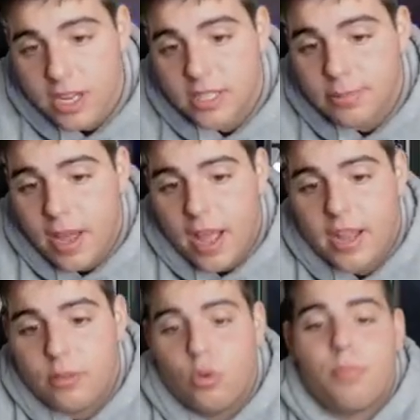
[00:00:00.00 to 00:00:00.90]
to get the
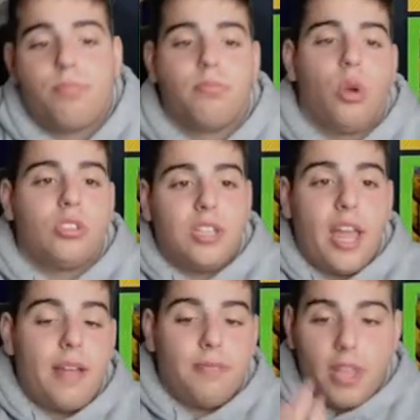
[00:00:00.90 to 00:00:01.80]
pack. We're most
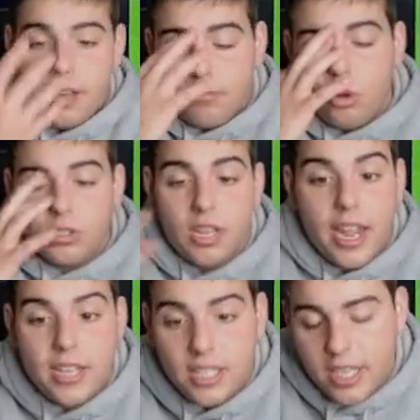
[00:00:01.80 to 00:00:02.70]
like most
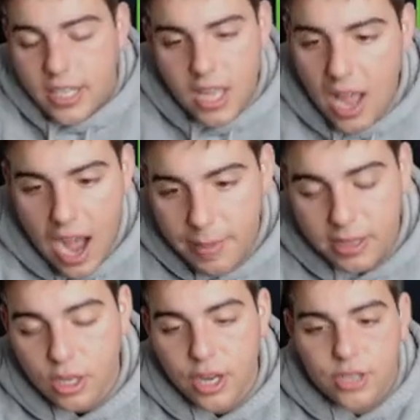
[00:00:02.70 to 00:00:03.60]
likely. I
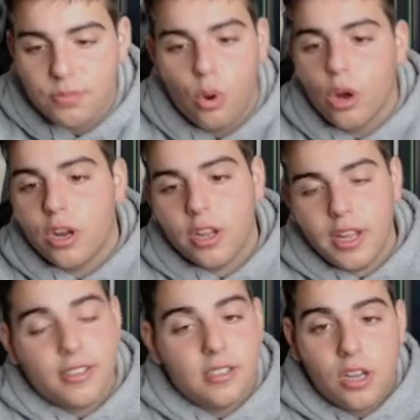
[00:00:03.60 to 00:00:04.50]
mean, look at this board.
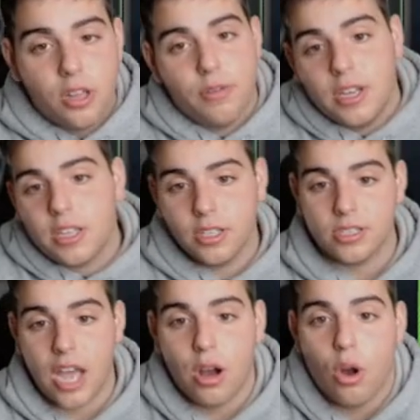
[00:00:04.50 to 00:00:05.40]
It's literally
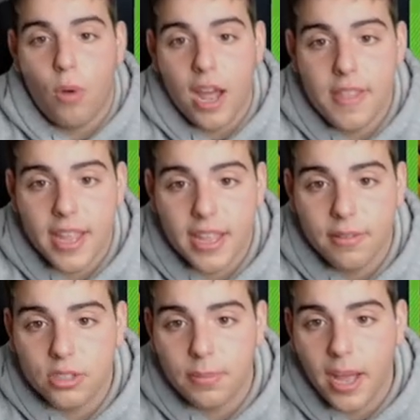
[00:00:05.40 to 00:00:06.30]
ridiculous. I don't know why they can't
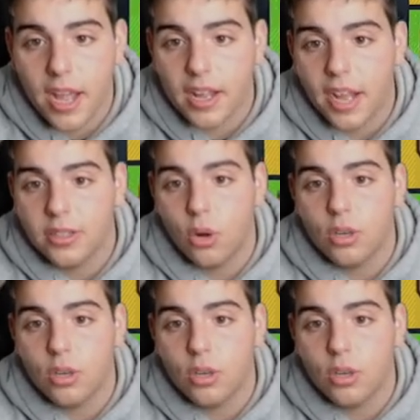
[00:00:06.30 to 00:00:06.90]
give us a pack. I don't